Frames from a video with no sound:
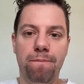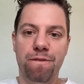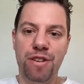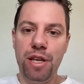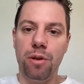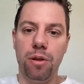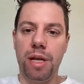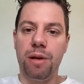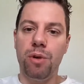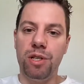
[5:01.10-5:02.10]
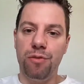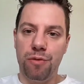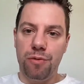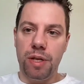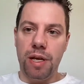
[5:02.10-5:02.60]
feel like what you
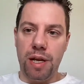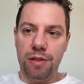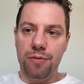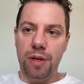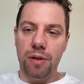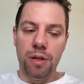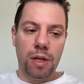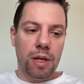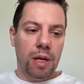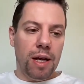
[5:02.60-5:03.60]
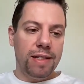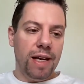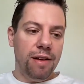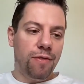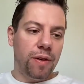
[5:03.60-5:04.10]
guys feel.
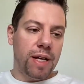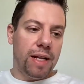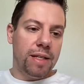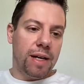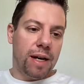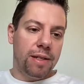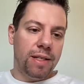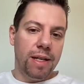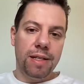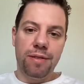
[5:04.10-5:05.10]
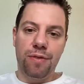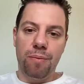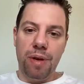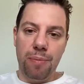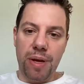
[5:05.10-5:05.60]
Aside from that, there are things from
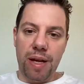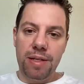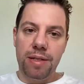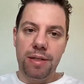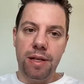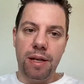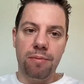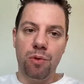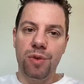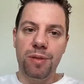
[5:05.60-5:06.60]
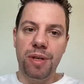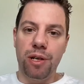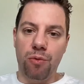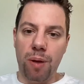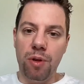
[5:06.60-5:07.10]
my past that I've always been a
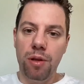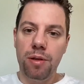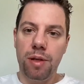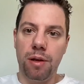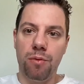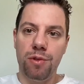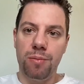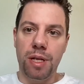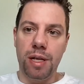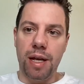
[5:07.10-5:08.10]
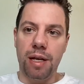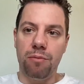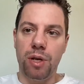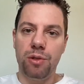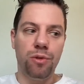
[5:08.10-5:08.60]
rebel. I've always been like, I
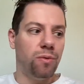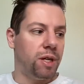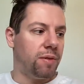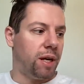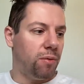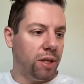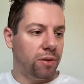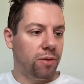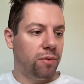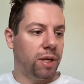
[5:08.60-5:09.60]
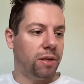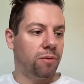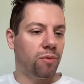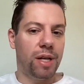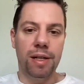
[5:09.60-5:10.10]
want to do whatever I want to do. I
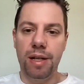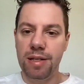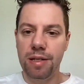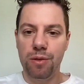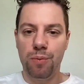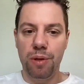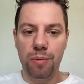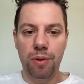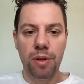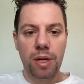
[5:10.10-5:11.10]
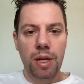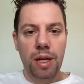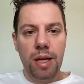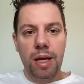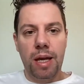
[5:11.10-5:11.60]
don't really listen to people.
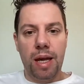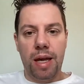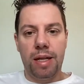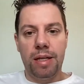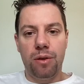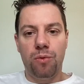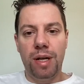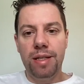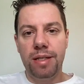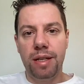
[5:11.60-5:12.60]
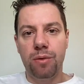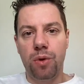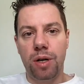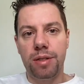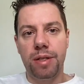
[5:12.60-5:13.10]
And, you know, one thing
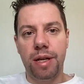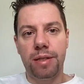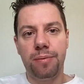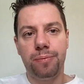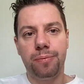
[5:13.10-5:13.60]
was that